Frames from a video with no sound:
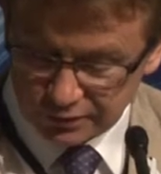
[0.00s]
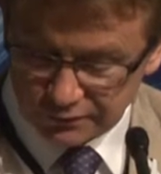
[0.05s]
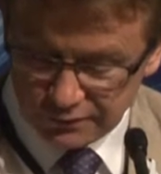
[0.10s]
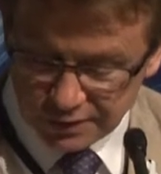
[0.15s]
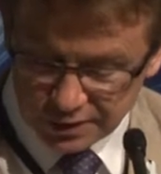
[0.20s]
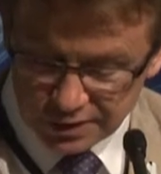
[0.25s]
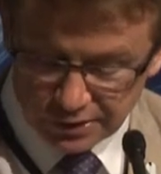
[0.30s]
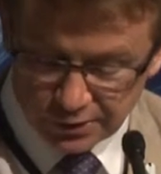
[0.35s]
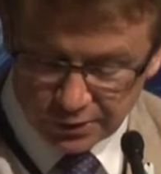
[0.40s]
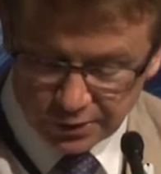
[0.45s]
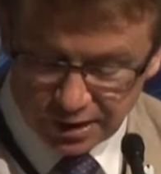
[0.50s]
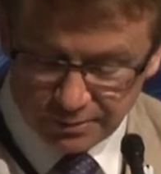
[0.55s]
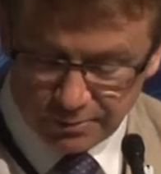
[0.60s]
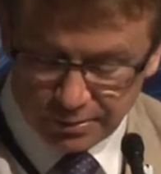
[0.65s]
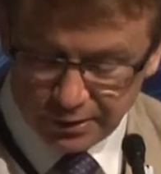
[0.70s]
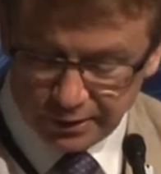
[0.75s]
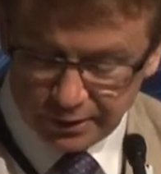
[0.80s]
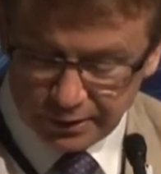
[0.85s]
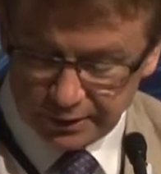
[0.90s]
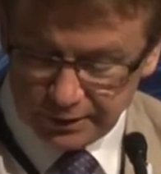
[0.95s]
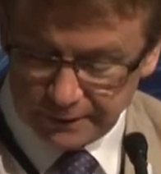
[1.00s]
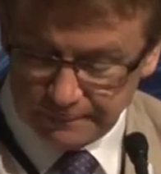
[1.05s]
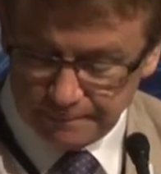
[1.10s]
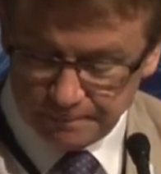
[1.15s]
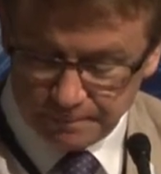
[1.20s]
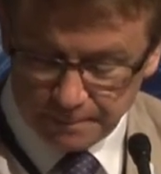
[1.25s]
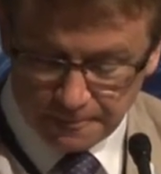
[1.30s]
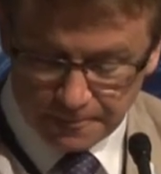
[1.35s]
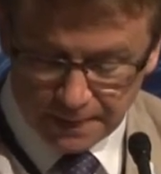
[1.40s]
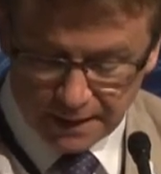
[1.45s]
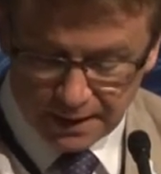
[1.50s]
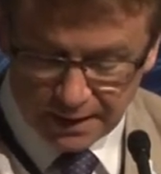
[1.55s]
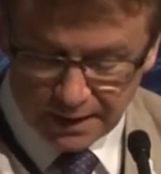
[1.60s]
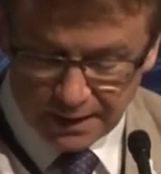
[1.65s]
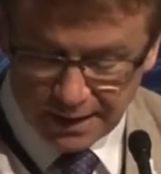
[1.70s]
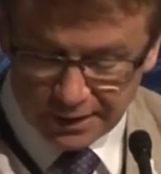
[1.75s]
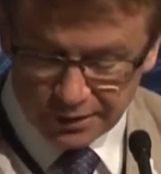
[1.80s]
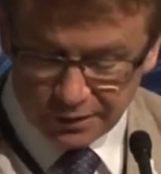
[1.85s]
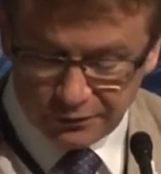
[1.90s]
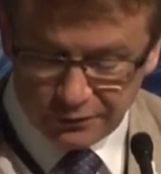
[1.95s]
of this early period
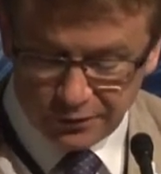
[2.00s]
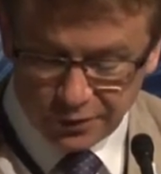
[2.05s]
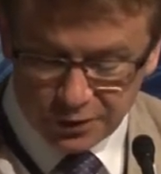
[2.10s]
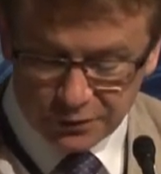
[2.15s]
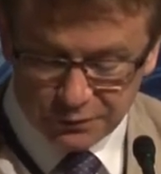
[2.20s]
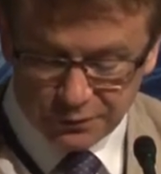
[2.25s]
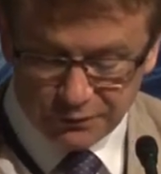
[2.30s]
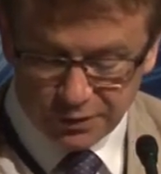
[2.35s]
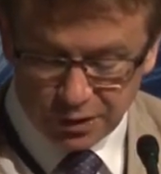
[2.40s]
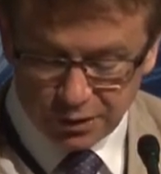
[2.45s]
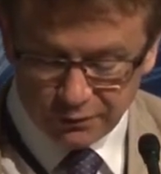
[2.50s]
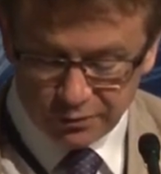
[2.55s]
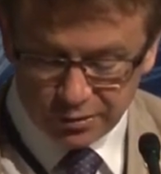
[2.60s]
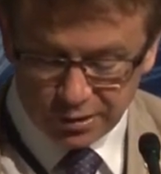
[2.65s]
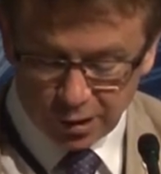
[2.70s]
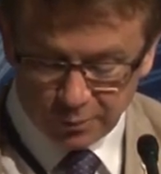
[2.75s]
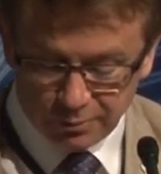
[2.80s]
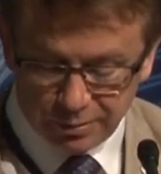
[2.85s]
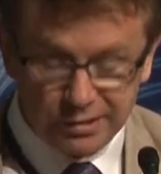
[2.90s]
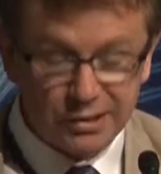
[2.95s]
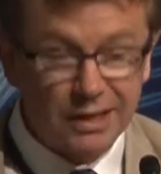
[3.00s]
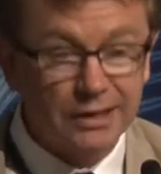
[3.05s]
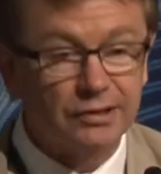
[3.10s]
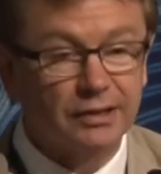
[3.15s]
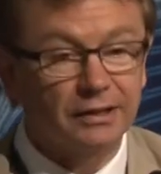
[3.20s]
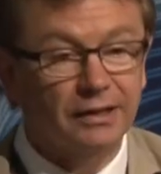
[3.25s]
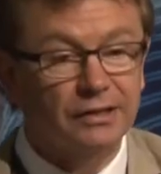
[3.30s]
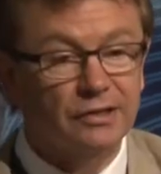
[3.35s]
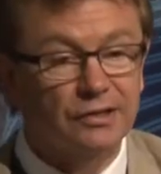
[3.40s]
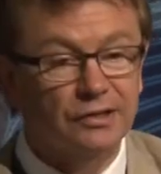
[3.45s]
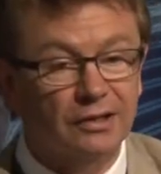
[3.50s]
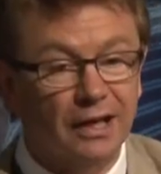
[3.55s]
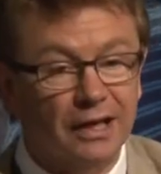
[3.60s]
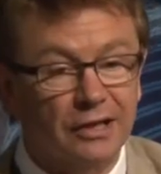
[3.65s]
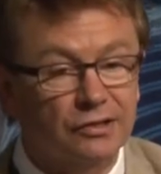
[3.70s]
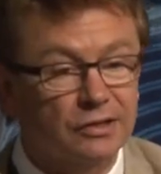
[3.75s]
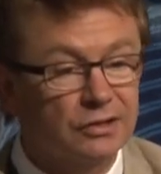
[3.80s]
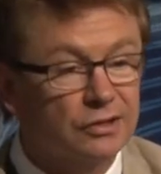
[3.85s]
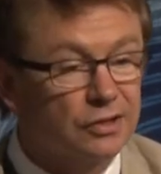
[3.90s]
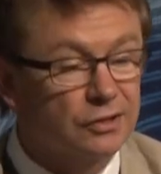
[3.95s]
and the first review of child protection
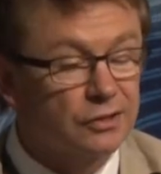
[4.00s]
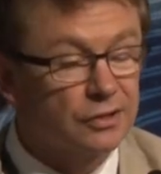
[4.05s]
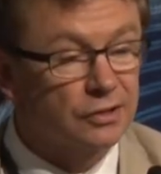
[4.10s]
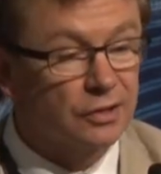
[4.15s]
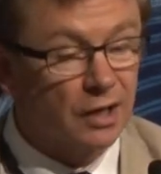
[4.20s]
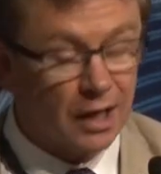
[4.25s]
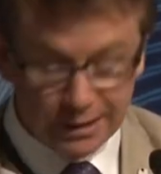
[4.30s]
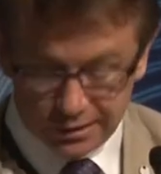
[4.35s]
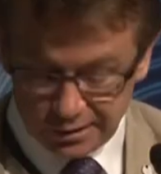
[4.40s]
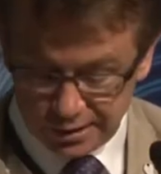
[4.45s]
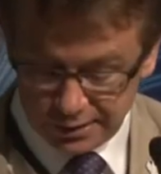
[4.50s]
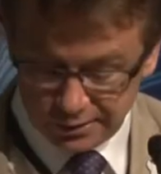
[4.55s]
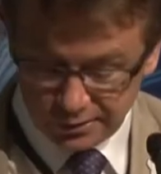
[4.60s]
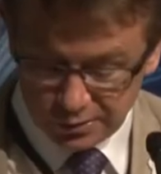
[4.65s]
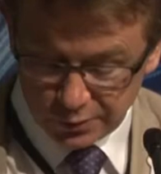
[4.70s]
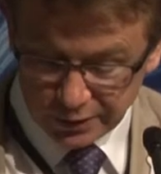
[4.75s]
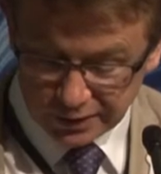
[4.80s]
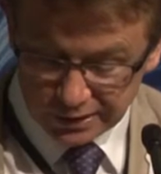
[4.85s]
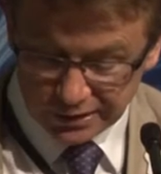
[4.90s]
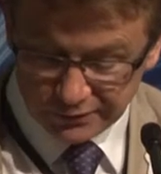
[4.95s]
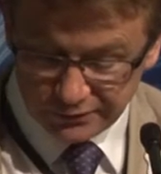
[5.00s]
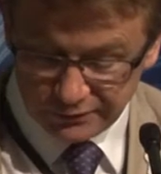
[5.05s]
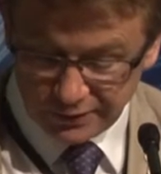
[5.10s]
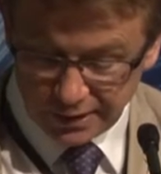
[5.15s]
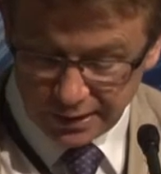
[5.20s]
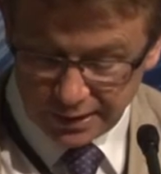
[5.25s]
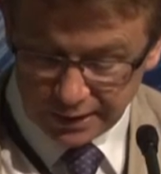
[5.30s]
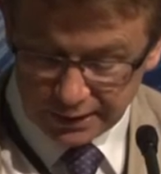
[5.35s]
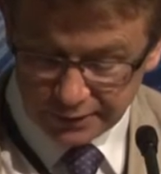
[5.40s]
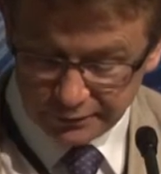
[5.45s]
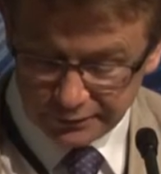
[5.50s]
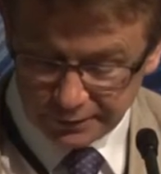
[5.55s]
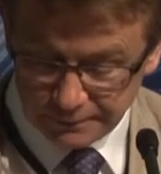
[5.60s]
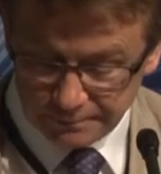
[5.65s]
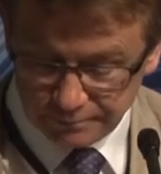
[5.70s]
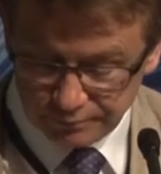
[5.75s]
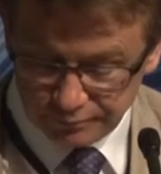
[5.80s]
legislation since 1925.